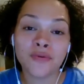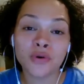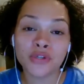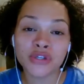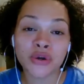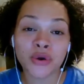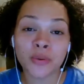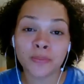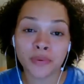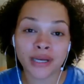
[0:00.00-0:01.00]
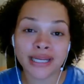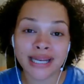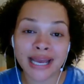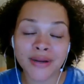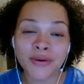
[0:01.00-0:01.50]
Full Circle
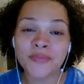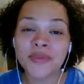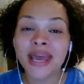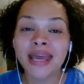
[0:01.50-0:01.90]
Prenatal.